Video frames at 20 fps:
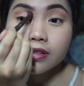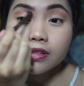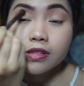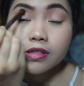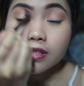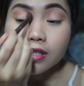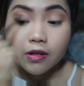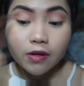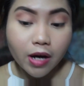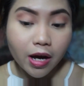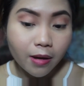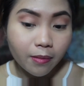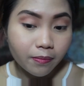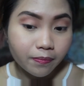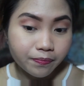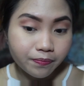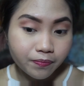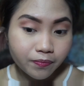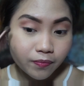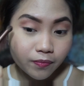So
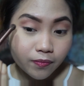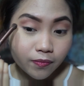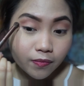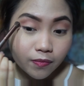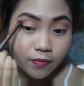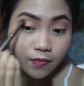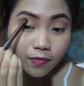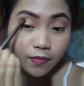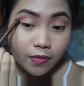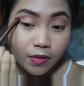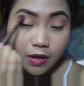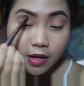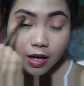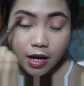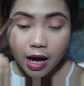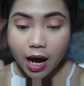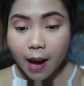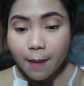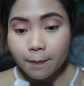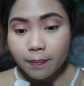I'm
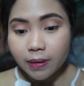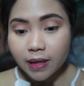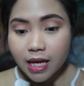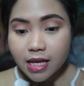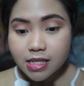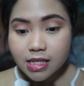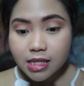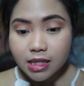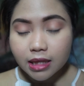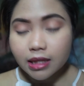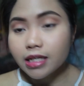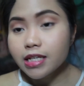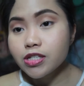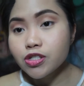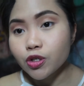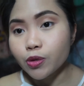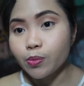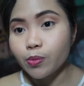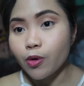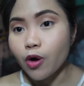pleasantly
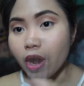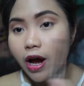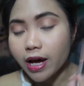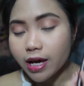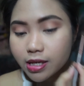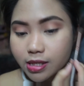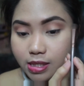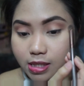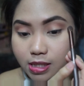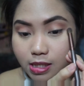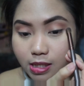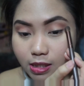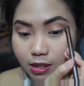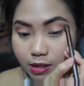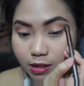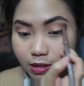surprised.